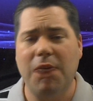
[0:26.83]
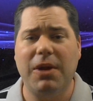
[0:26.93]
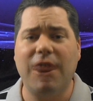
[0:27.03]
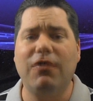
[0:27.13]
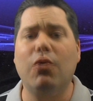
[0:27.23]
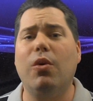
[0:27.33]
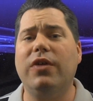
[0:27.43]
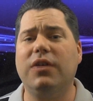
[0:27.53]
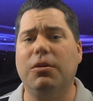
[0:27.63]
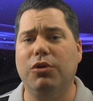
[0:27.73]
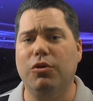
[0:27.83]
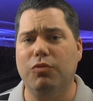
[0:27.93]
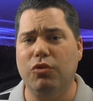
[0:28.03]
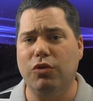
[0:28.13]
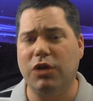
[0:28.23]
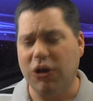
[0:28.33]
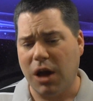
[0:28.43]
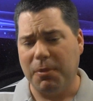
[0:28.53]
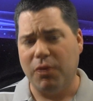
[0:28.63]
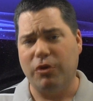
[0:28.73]
but every once in a blue moon
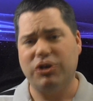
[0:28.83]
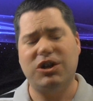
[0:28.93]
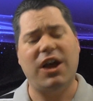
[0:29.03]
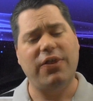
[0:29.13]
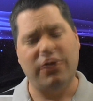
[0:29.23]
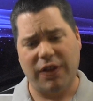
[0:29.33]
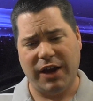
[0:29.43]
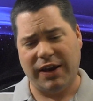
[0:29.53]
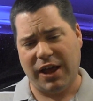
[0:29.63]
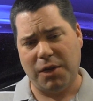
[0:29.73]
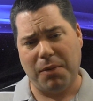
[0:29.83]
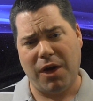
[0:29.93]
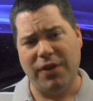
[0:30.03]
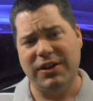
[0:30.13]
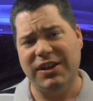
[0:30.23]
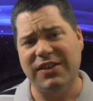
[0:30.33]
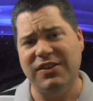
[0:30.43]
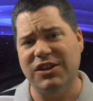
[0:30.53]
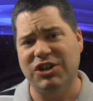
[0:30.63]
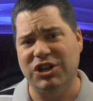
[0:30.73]
Konami will shine their light down upon the
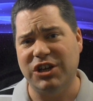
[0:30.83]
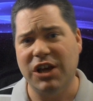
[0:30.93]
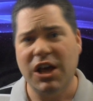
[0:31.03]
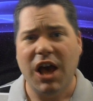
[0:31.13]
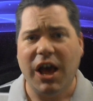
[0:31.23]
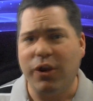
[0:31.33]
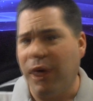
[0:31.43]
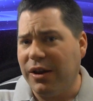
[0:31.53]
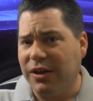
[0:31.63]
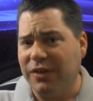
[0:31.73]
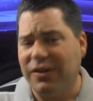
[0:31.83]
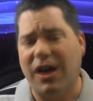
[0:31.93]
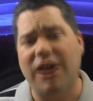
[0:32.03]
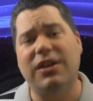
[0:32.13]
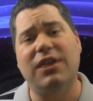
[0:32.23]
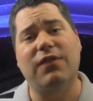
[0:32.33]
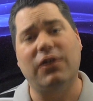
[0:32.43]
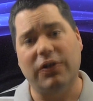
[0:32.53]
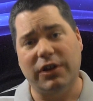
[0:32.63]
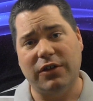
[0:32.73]
TCG and grant us a
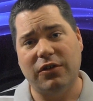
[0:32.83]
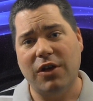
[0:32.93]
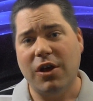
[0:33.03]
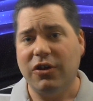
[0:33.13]
different list.